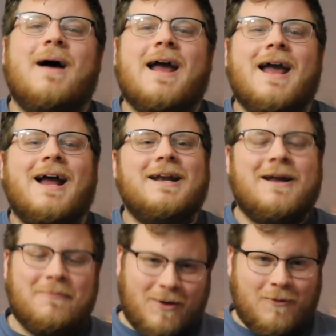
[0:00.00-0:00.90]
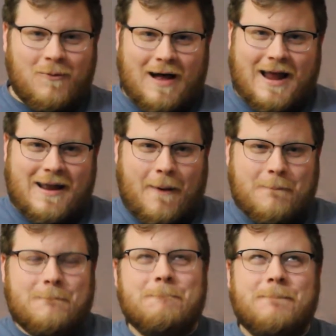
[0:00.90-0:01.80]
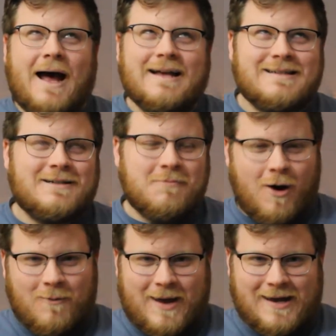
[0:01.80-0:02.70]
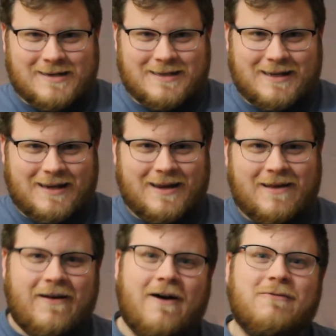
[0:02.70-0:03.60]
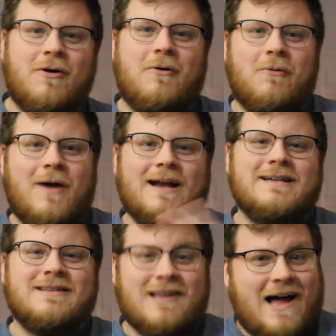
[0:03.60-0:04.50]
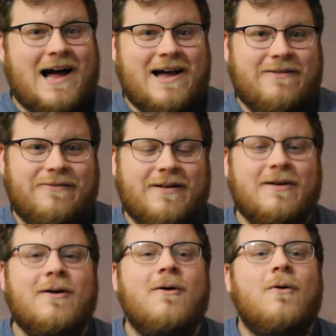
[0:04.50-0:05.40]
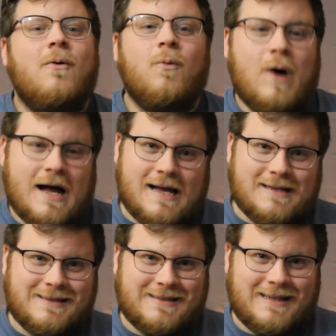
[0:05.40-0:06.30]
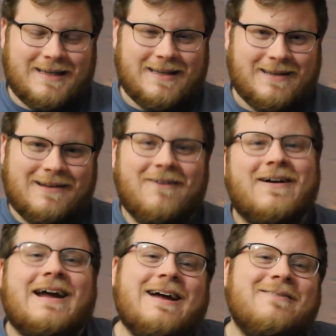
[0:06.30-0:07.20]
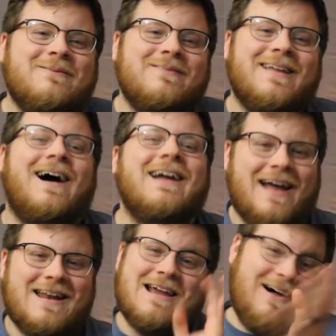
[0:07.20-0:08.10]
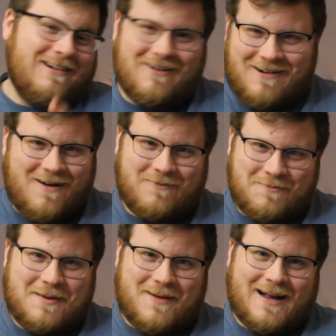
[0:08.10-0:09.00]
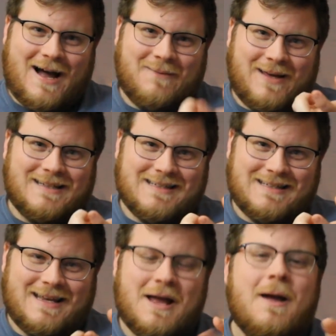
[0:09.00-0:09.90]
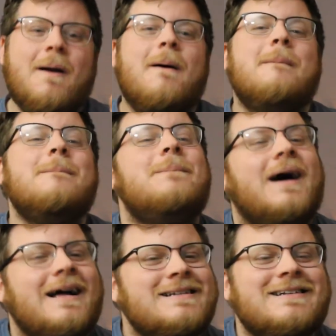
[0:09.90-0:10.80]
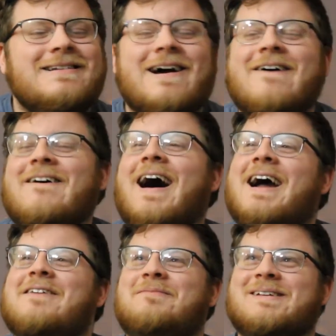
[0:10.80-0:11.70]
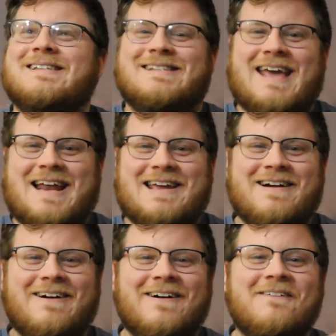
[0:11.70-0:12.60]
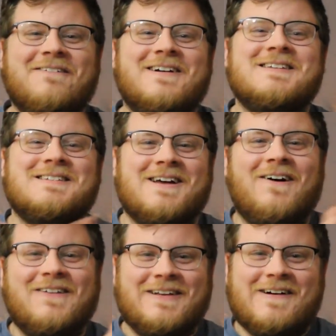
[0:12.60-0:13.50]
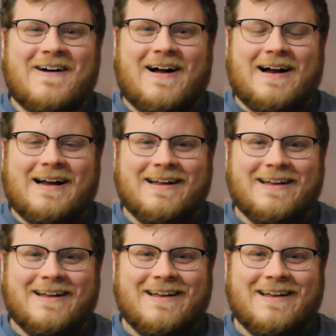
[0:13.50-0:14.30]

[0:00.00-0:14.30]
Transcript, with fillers: My number one best moment of Rent Live was, okay, again, y'all are gonna come for me in my comments, but no, I've been standing her for so long,